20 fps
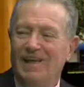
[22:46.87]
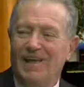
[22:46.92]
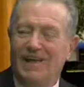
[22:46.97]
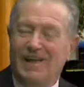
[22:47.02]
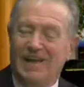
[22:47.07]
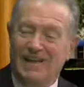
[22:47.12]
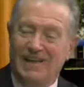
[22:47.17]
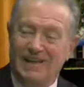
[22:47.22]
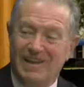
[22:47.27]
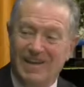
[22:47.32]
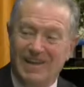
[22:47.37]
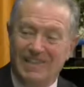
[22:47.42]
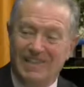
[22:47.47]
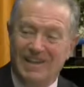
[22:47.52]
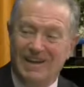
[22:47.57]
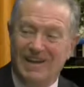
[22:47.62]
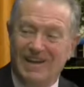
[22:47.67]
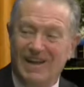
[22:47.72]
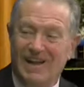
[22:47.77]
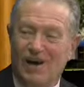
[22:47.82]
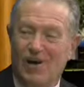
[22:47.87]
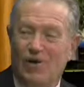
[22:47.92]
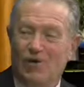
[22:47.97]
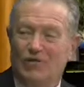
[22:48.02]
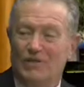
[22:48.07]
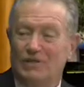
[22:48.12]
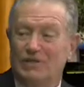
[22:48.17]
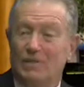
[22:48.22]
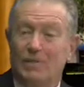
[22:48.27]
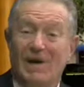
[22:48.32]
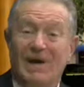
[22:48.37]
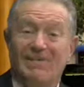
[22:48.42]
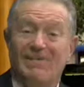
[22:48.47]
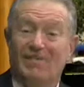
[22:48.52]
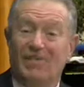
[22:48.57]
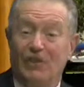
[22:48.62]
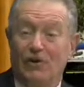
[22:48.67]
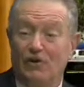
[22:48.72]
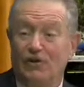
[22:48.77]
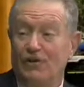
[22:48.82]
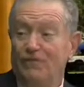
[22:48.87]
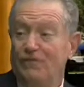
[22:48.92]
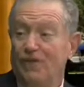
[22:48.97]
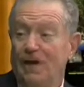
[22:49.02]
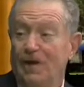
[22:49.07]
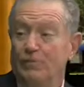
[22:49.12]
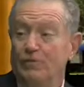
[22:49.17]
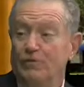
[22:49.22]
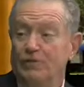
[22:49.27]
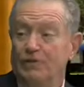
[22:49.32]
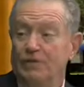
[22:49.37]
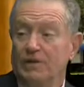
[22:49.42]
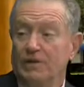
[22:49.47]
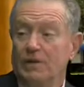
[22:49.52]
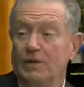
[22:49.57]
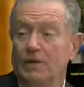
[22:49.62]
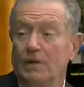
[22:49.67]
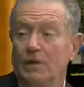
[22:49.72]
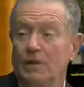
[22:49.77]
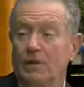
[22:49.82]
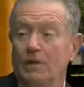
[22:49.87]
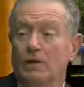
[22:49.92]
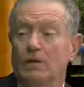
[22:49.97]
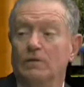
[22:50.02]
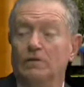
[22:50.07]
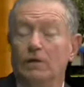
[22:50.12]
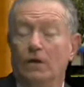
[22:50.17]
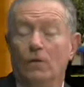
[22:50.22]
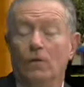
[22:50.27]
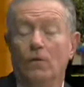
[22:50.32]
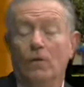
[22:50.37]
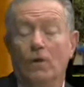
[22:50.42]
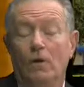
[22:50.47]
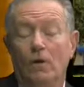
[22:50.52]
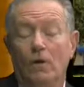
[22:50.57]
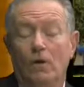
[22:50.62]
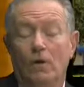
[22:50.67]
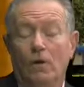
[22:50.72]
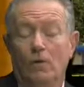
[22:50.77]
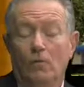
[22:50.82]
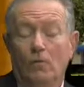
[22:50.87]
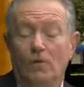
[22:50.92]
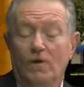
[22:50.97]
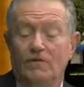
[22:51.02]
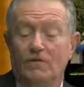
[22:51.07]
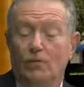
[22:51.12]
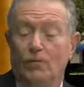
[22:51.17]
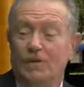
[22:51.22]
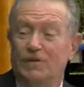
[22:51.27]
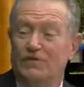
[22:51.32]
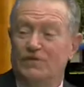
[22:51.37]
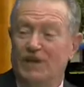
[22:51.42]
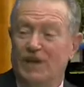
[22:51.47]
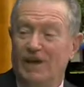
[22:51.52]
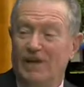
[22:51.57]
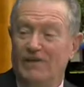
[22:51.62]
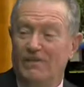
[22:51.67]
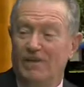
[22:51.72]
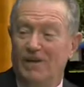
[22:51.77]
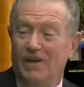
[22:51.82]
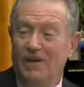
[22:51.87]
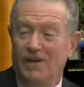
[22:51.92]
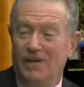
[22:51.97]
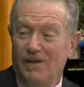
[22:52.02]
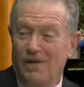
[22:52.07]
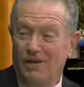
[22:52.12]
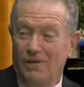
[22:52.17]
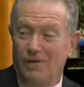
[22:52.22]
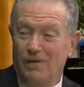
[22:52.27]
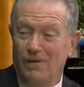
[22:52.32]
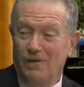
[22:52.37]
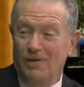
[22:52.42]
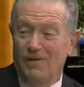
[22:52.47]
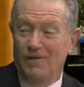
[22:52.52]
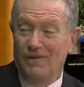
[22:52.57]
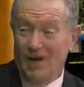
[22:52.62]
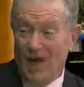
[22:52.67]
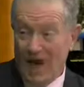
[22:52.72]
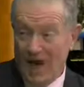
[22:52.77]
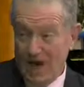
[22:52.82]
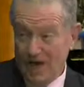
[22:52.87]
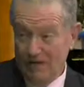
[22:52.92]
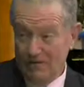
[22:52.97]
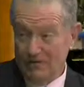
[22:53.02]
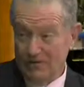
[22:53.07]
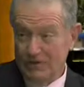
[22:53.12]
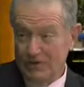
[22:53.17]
and nothing at all is about 35%. So we've saved lives.